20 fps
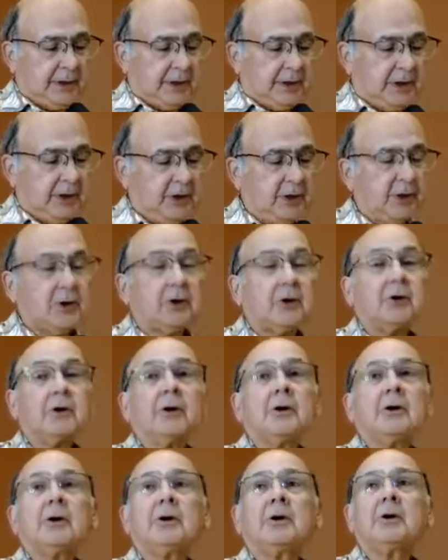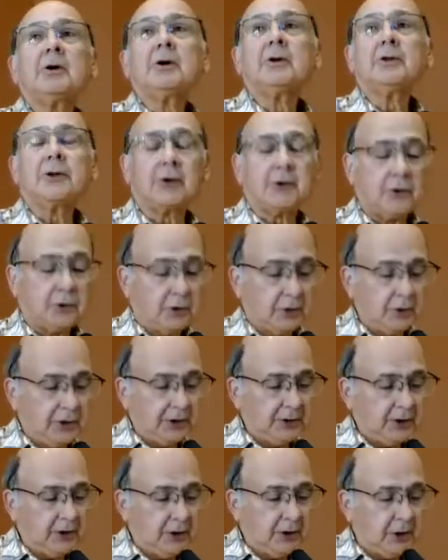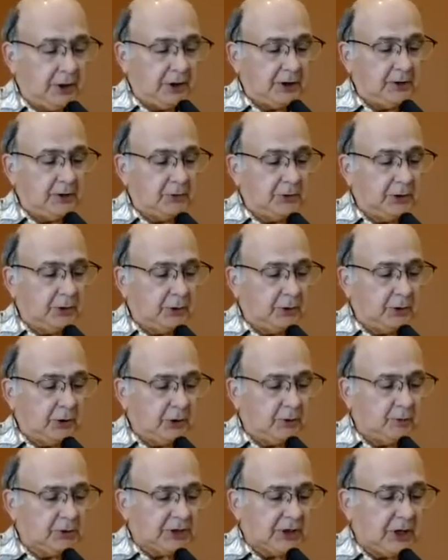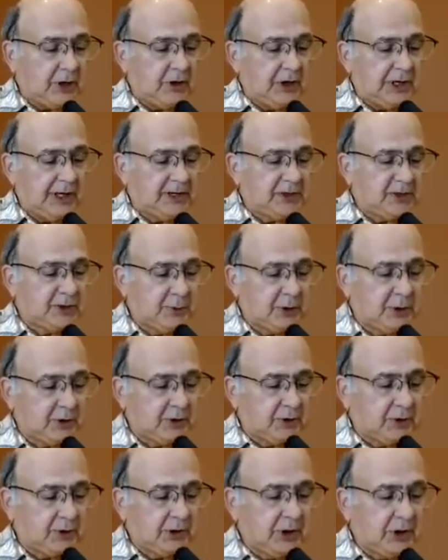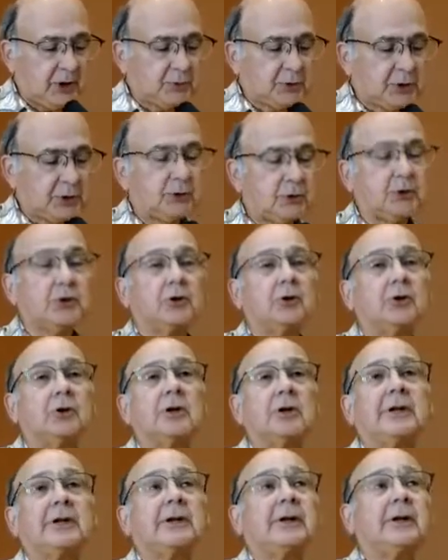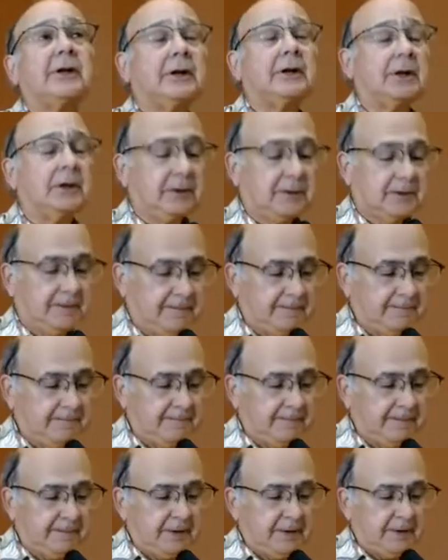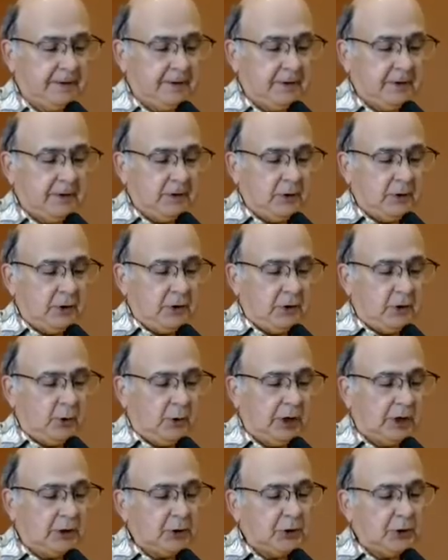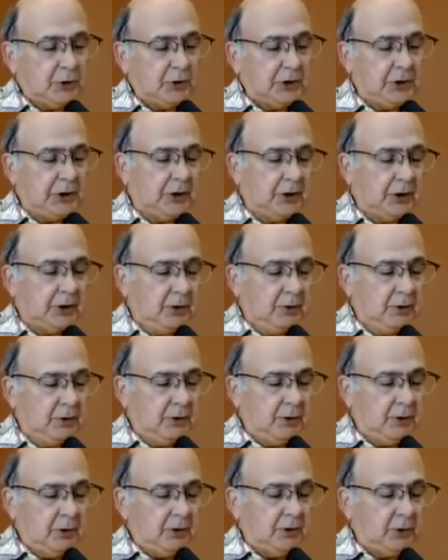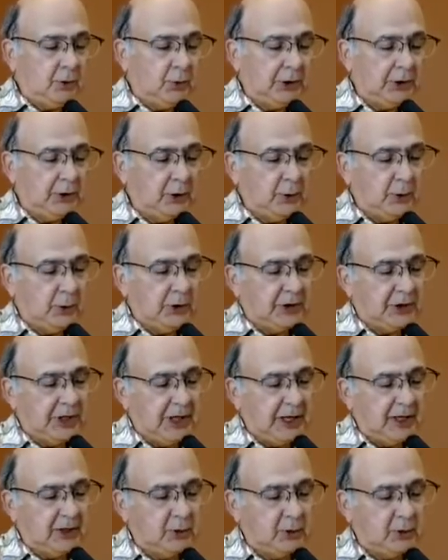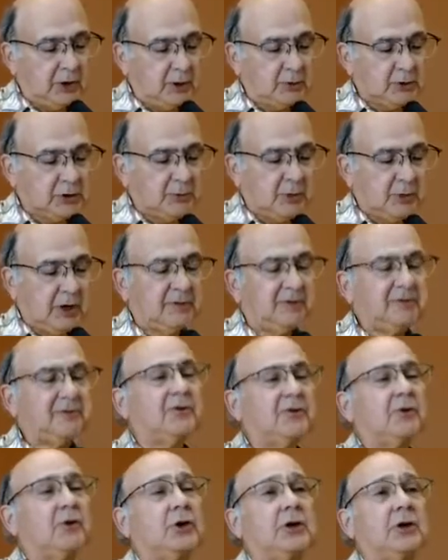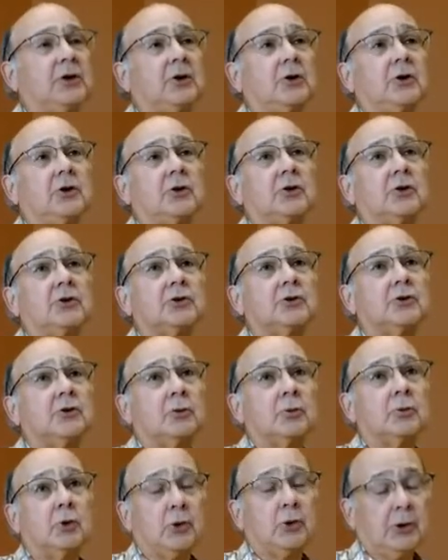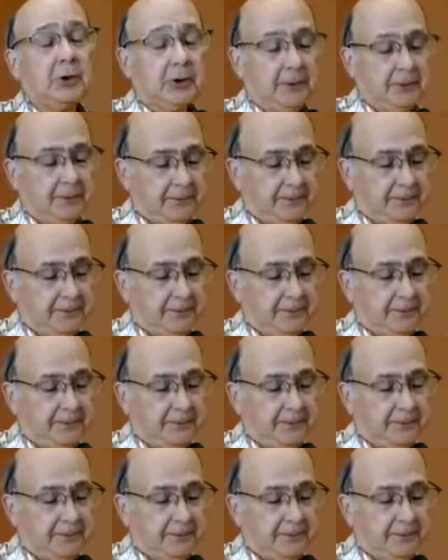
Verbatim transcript: Here, the girl in laundry who comes out lesbian keeps her journal at night. While cooking, the widower daydreams about 40 years no more.